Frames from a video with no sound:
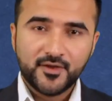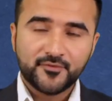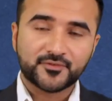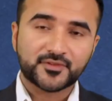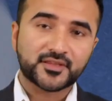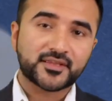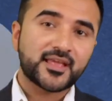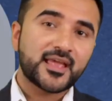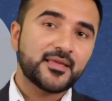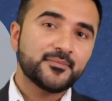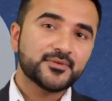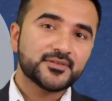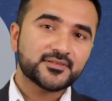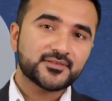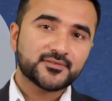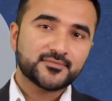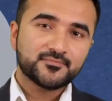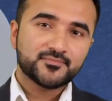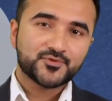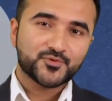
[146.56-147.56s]
For the
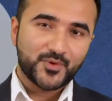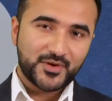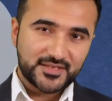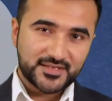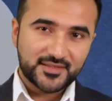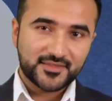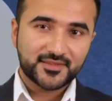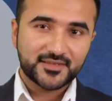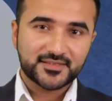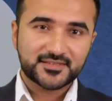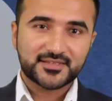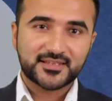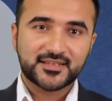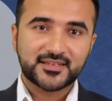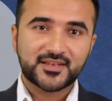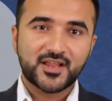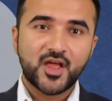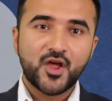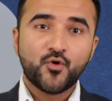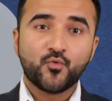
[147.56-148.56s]
gamers,
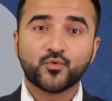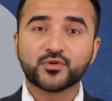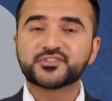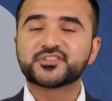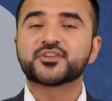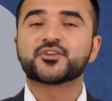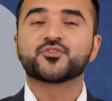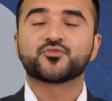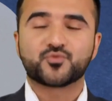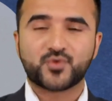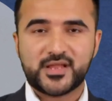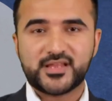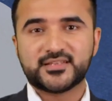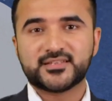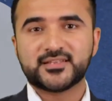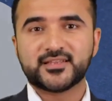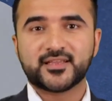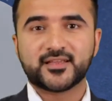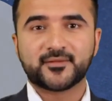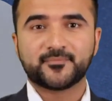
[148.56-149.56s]
2013 was a
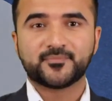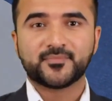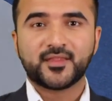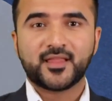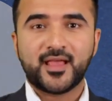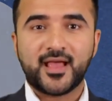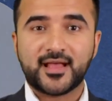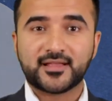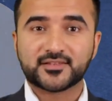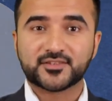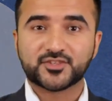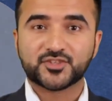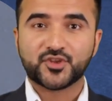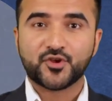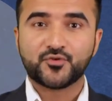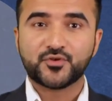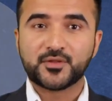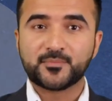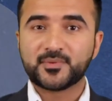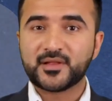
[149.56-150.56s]
great year as
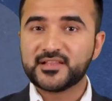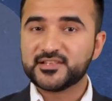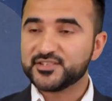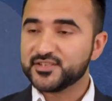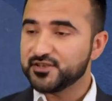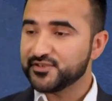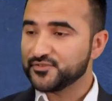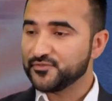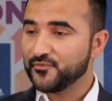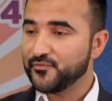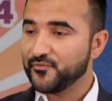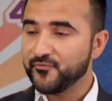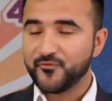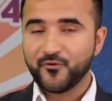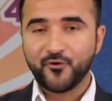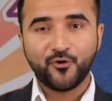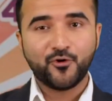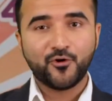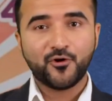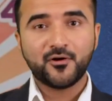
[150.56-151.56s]
Sony PlayStation
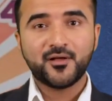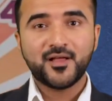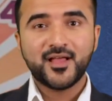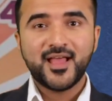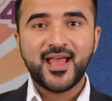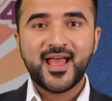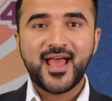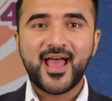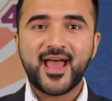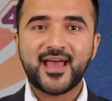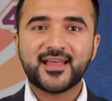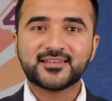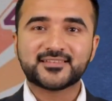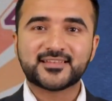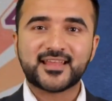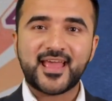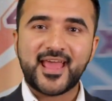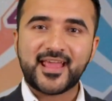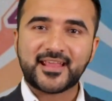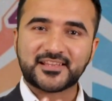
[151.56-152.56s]
4 and
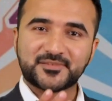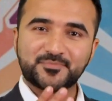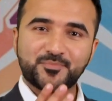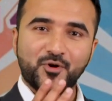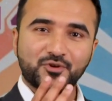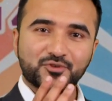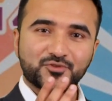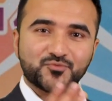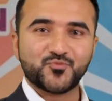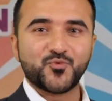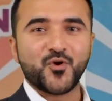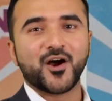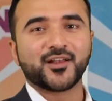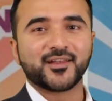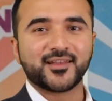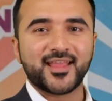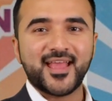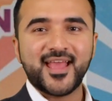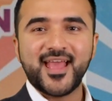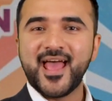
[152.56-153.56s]
Xbox
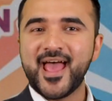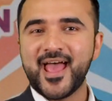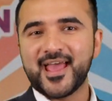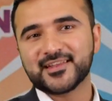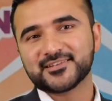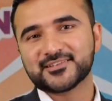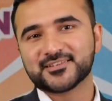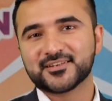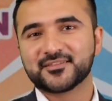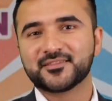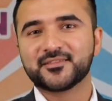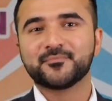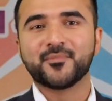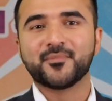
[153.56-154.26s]
One entered the